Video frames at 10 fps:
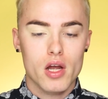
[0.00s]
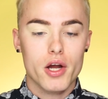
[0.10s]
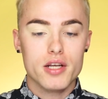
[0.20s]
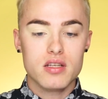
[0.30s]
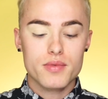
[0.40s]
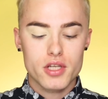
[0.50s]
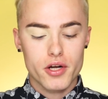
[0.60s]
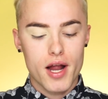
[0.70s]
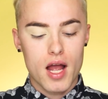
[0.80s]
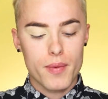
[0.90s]
alright, so I'm just gonna
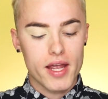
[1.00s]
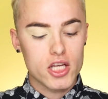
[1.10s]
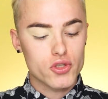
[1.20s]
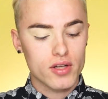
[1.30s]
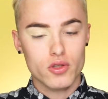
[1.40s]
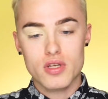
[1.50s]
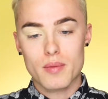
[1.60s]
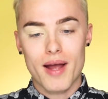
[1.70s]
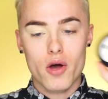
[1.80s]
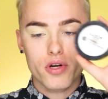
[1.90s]
grab a
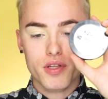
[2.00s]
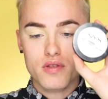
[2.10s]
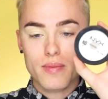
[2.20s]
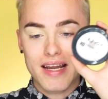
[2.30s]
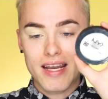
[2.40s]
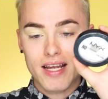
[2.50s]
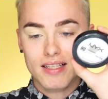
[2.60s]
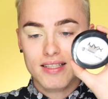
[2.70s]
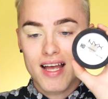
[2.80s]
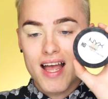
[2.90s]
translucent powder. This one's by
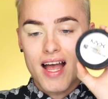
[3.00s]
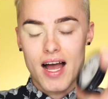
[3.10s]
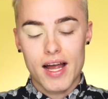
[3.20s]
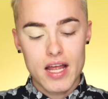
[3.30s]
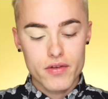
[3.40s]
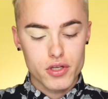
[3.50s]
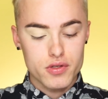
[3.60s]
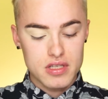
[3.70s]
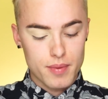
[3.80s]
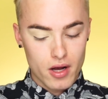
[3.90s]
NYX. I haven't
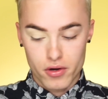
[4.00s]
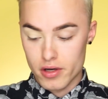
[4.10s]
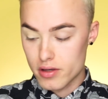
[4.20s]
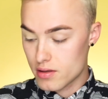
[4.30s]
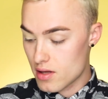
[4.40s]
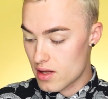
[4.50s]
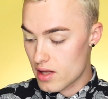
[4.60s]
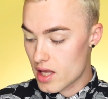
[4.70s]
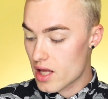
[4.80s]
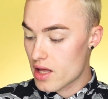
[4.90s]
used this powder
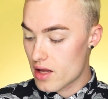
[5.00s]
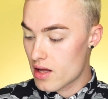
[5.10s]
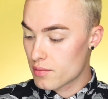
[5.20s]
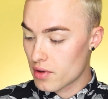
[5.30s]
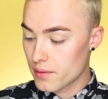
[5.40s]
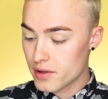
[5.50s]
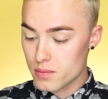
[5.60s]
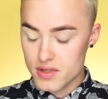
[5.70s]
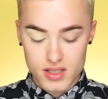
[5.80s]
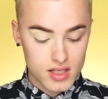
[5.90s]
probably in
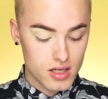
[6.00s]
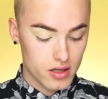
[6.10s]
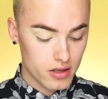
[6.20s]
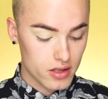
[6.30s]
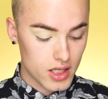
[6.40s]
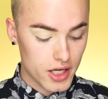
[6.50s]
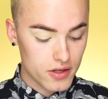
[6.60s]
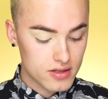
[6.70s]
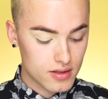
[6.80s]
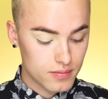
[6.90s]
almost a year. I
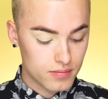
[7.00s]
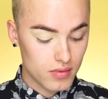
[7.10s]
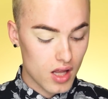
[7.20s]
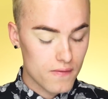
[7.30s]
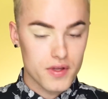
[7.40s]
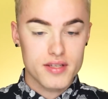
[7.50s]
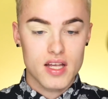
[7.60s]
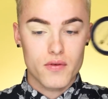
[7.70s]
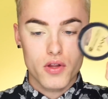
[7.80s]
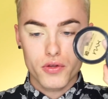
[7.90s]
used to love this.
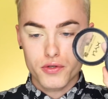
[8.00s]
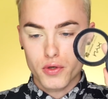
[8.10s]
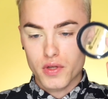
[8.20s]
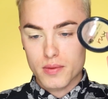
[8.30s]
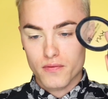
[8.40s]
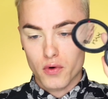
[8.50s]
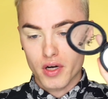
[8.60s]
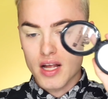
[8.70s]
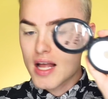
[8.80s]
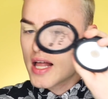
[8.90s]
I've gone through 2 of these
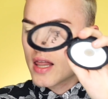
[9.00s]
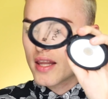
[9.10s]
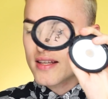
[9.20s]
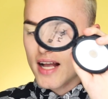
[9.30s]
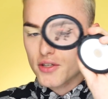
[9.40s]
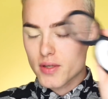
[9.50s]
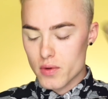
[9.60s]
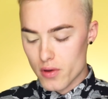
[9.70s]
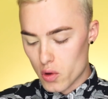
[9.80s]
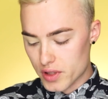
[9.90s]
before. This is actually
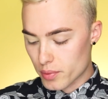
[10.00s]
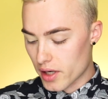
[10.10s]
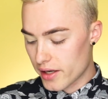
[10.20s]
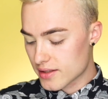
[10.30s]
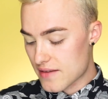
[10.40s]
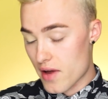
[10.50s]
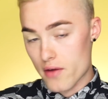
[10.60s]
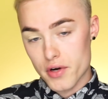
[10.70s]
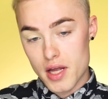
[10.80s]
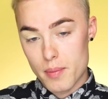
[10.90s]
one of the only products I've
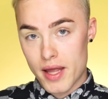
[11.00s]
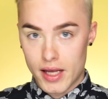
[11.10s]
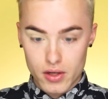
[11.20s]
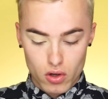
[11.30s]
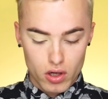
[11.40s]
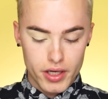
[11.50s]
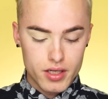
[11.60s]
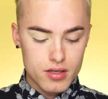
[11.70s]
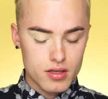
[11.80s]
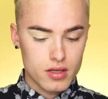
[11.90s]
ever hit pan
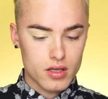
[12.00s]
on.